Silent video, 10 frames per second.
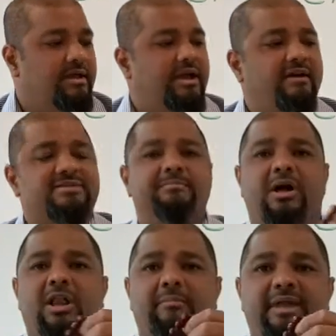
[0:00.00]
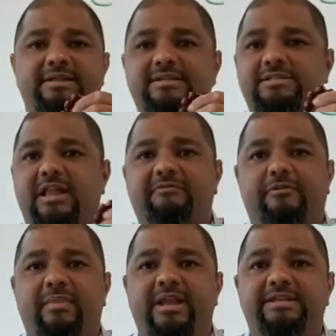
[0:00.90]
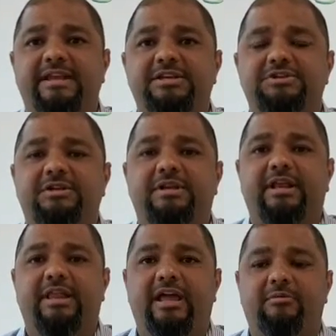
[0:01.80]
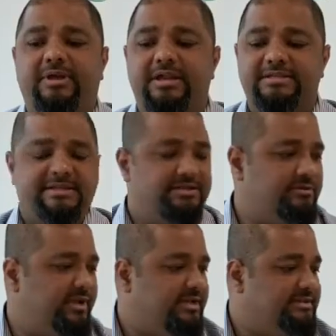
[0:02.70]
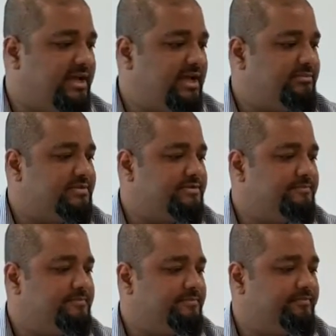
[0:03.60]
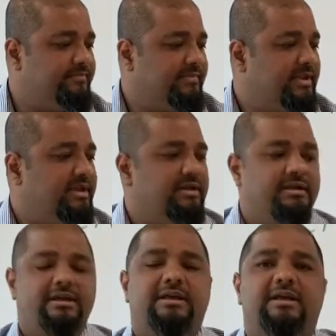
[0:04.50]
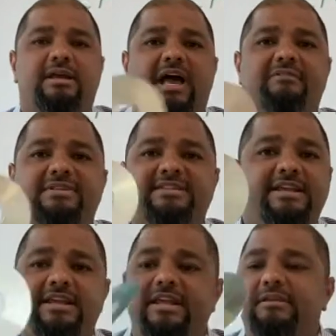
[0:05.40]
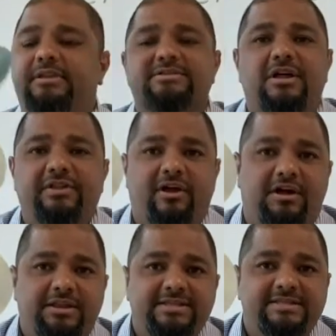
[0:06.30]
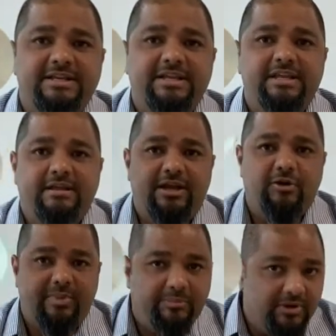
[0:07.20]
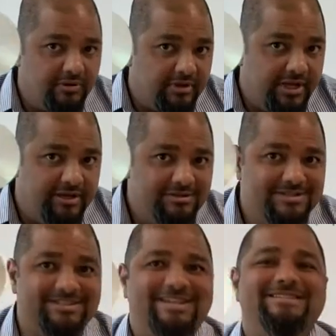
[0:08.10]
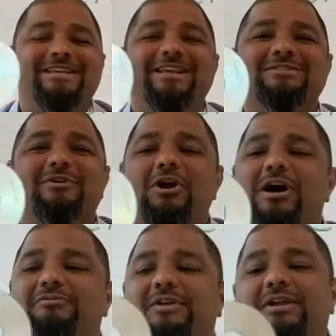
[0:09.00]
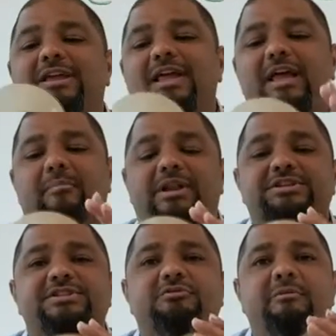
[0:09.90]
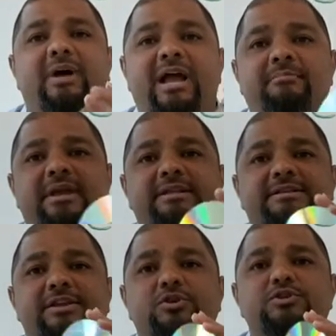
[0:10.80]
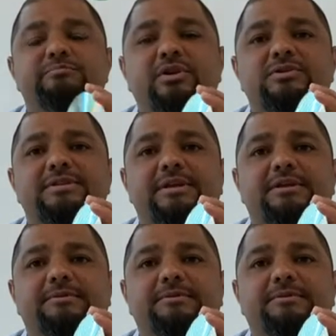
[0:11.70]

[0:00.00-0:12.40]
I have some mala beads. These are like for meditation, and they help kind of center me at times. I have a CD. There's nothing on the CD. I know people don't really see CDs very often, but it's just to remind me to use music,